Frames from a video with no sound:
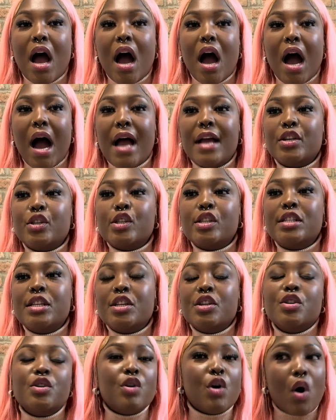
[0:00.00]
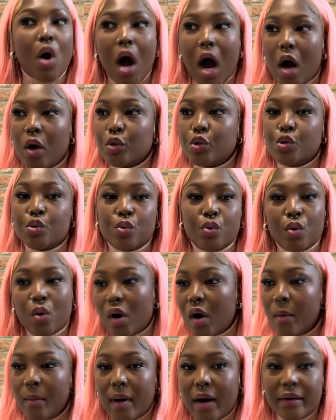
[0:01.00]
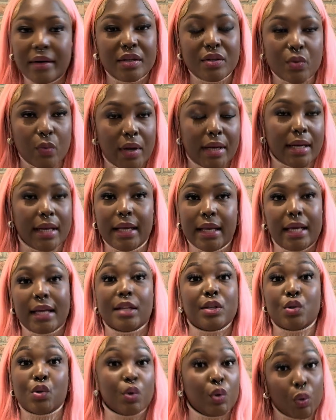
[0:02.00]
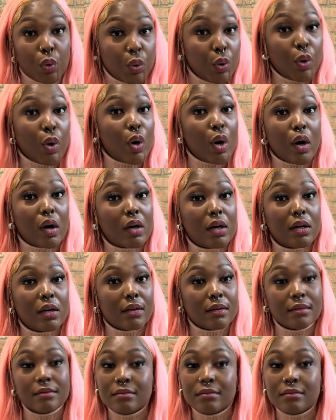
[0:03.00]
I just didn't know how to go about it when I get to New York.